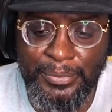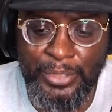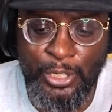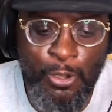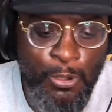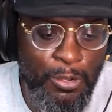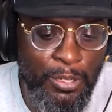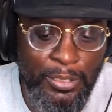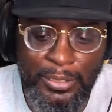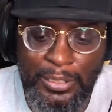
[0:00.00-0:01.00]
The
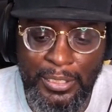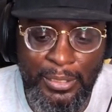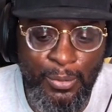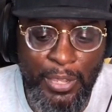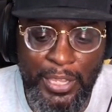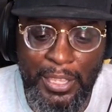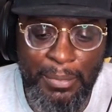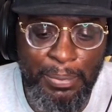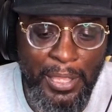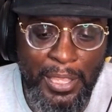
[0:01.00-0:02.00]
court, the way they
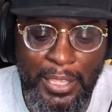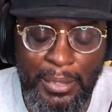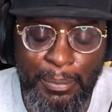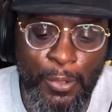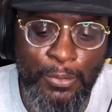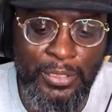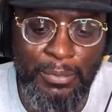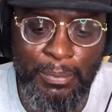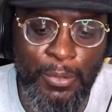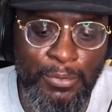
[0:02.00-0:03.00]
played, both
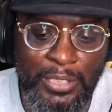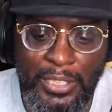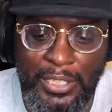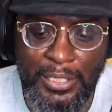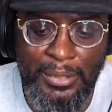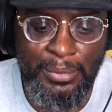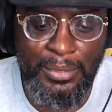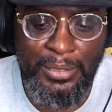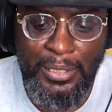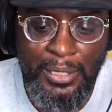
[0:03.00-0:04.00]
teams.